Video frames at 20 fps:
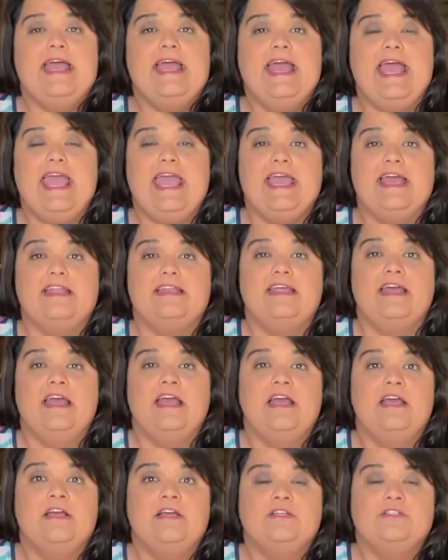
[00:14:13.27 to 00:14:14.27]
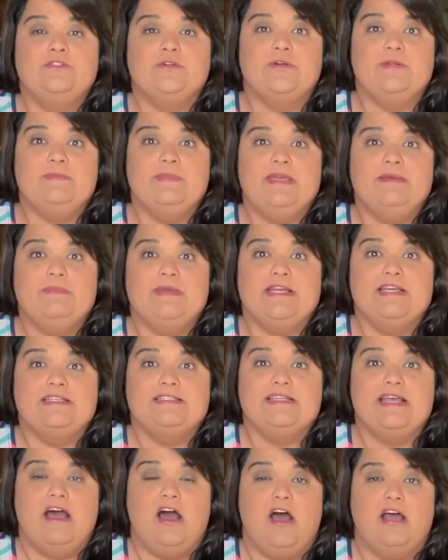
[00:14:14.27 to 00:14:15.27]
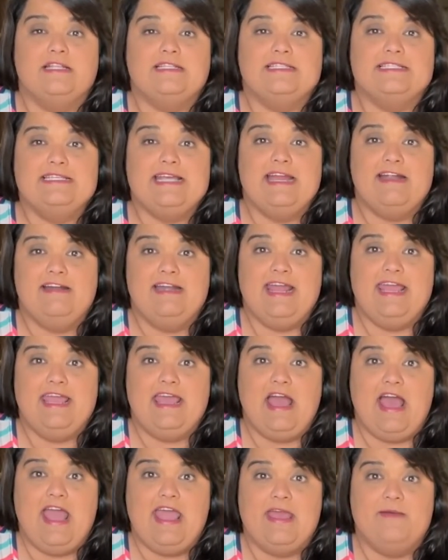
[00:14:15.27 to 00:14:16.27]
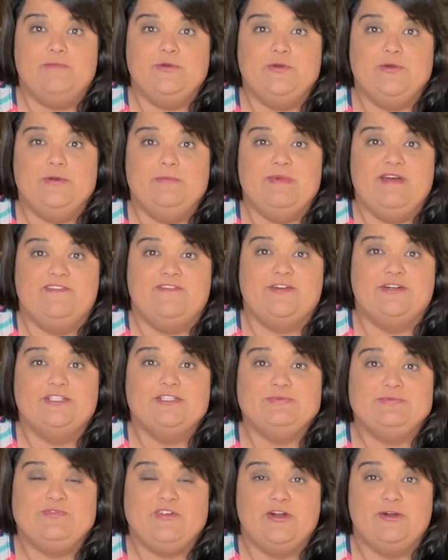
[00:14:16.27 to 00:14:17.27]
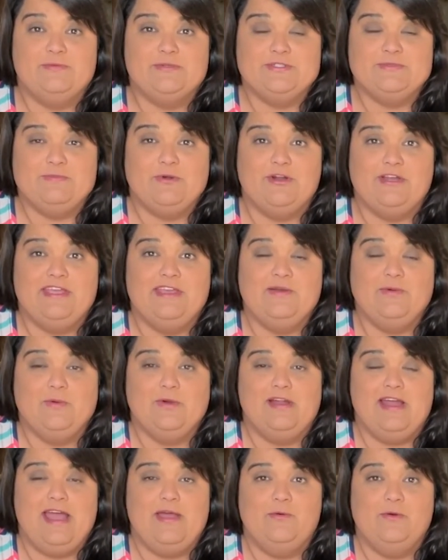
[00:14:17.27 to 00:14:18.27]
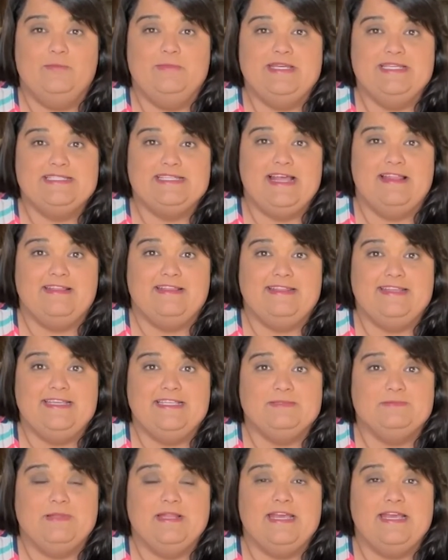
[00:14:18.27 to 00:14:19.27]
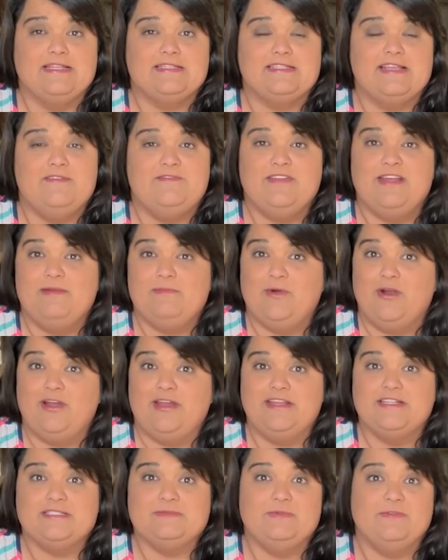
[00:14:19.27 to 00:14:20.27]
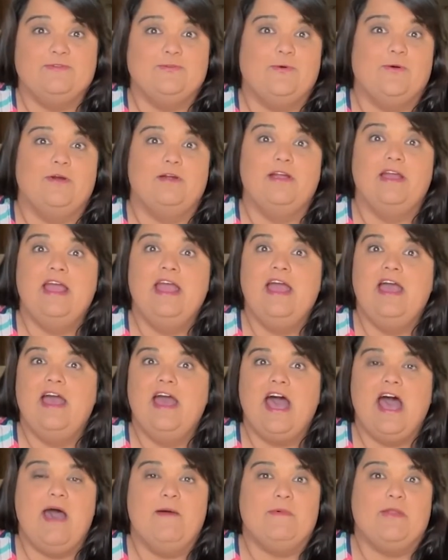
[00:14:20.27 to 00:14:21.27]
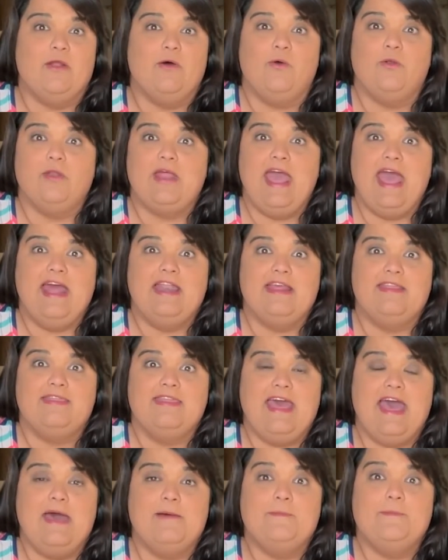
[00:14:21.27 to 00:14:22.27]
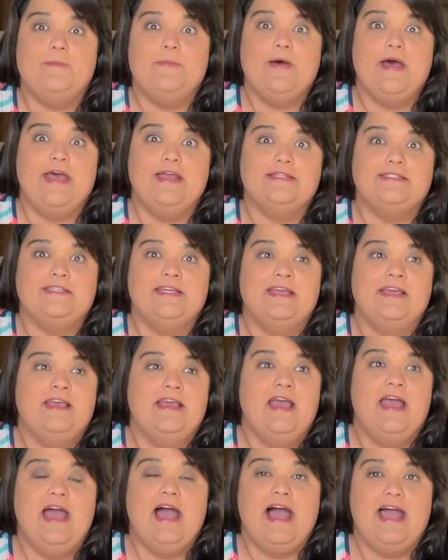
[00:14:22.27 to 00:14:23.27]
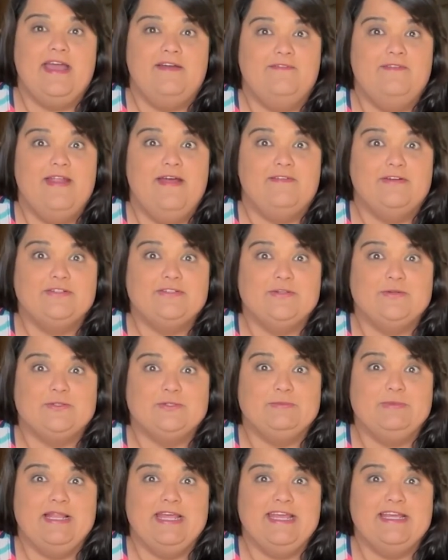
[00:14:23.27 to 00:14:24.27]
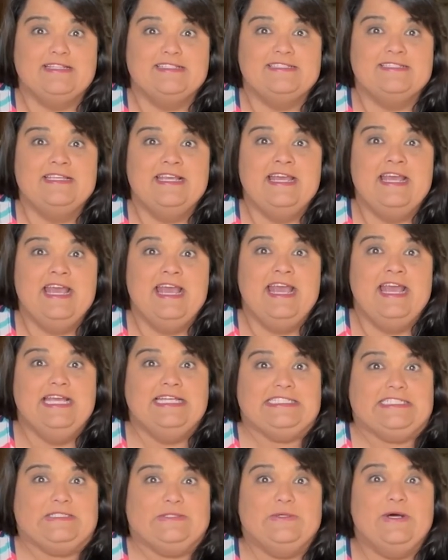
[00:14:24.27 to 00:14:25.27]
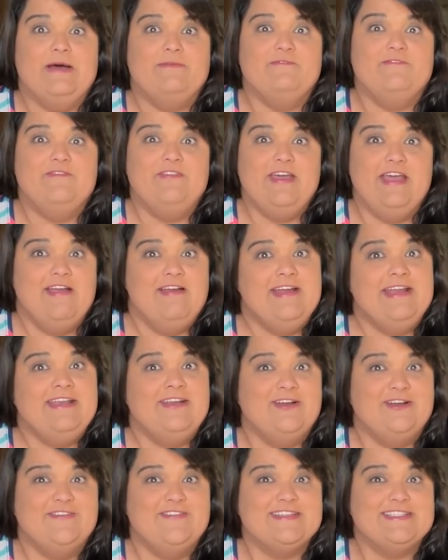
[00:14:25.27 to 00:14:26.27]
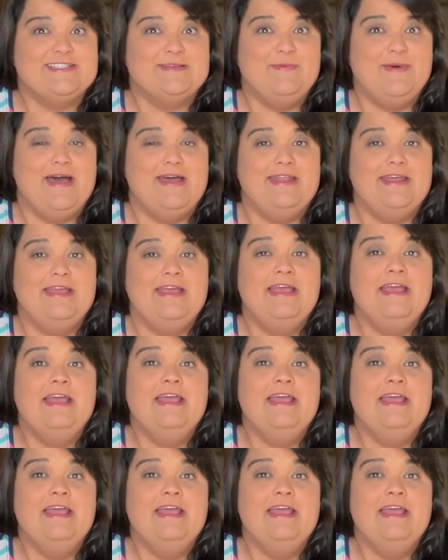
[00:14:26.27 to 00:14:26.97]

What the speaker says: And join me because on Saturday, I am doing my first farmer's market where I will be selling these plants. I've done markets before. I'm an old hat at that, but I have never sold plants. So I'm very nervous about it.